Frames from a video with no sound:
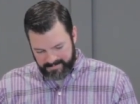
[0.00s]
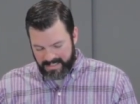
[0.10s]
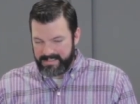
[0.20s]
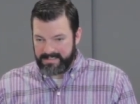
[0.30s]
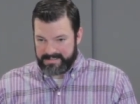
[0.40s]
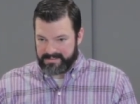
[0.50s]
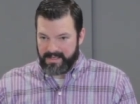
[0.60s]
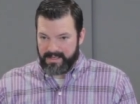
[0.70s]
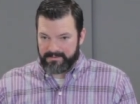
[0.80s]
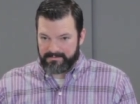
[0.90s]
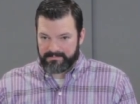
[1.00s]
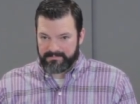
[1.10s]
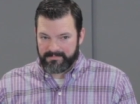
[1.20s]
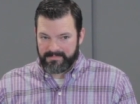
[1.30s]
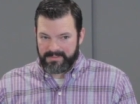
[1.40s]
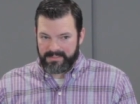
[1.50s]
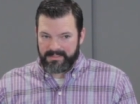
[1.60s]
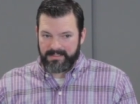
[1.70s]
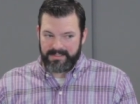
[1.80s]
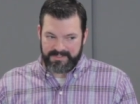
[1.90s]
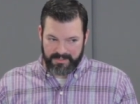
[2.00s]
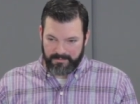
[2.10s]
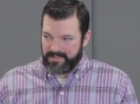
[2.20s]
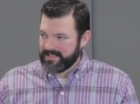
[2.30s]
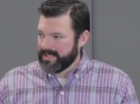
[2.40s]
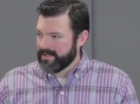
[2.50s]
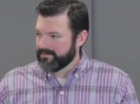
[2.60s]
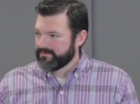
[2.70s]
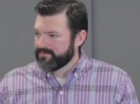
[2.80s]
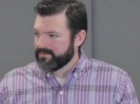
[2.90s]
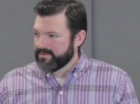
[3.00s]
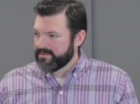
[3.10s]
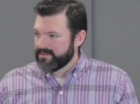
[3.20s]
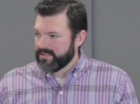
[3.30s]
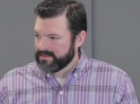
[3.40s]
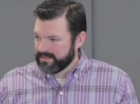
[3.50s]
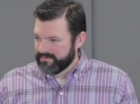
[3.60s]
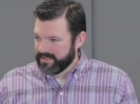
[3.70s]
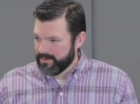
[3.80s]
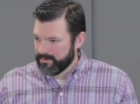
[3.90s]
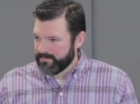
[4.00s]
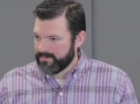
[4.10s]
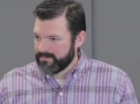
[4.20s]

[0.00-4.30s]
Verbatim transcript: And he is alive. And so we can have a living hope.